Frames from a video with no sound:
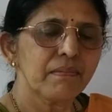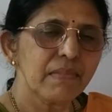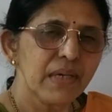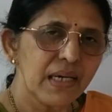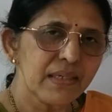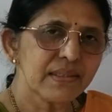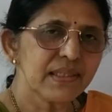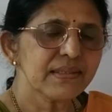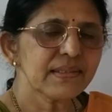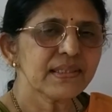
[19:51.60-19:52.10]

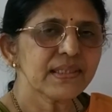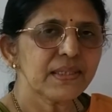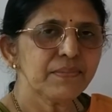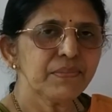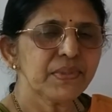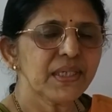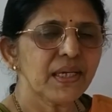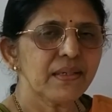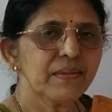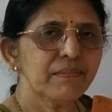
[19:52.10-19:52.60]
At the
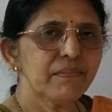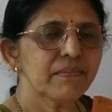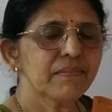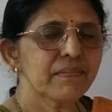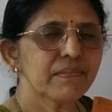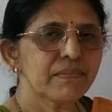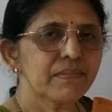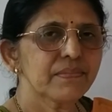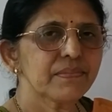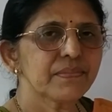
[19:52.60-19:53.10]
same time,
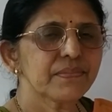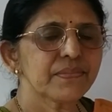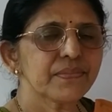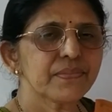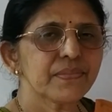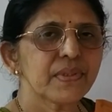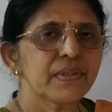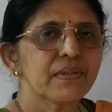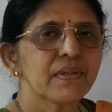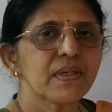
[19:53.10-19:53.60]

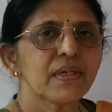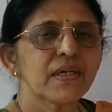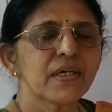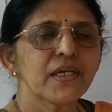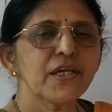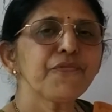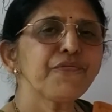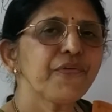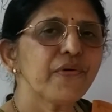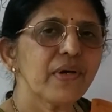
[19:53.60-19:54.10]

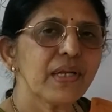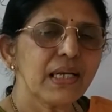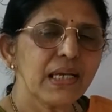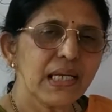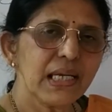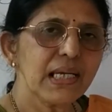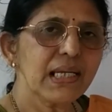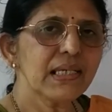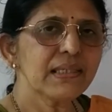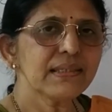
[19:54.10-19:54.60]
if you are
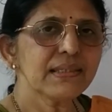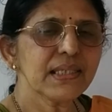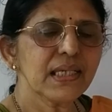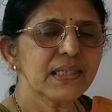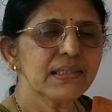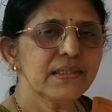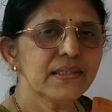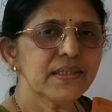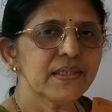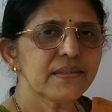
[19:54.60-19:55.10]

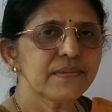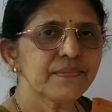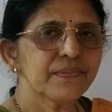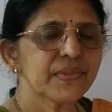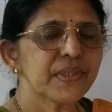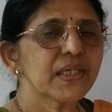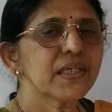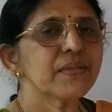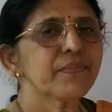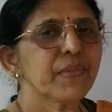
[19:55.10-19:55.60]
negligent,
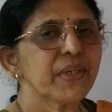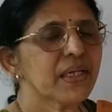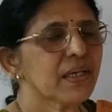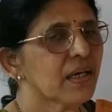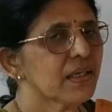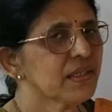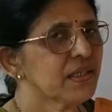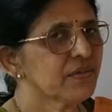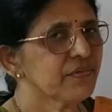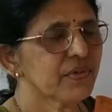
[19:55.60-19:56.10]
it may
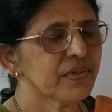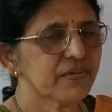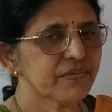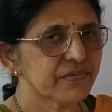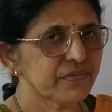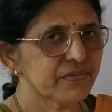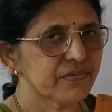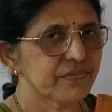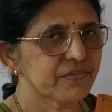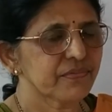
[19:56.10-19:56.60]
cut your
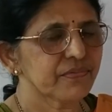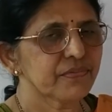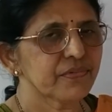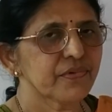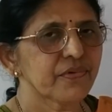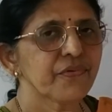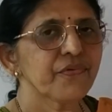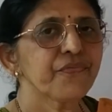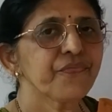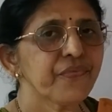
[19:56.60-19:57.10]

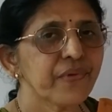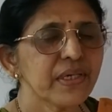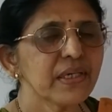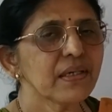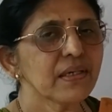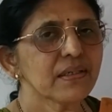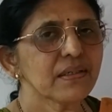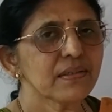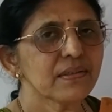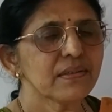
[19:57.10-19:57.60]

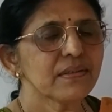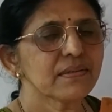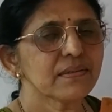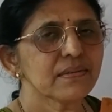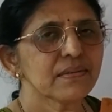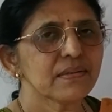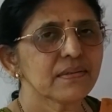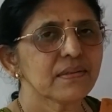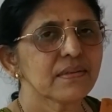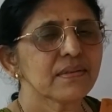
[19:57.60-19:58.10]
finger
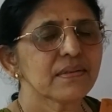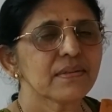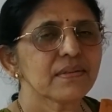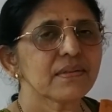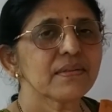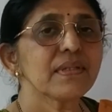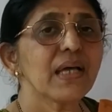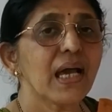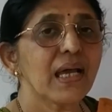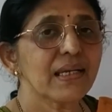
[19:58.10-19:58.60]

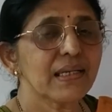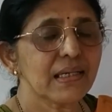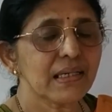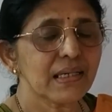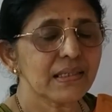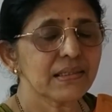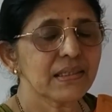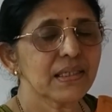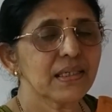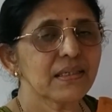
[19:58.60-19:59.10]
than
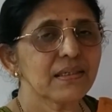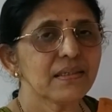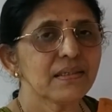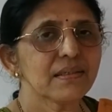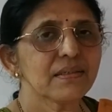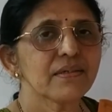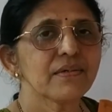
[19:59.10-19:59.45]
cutting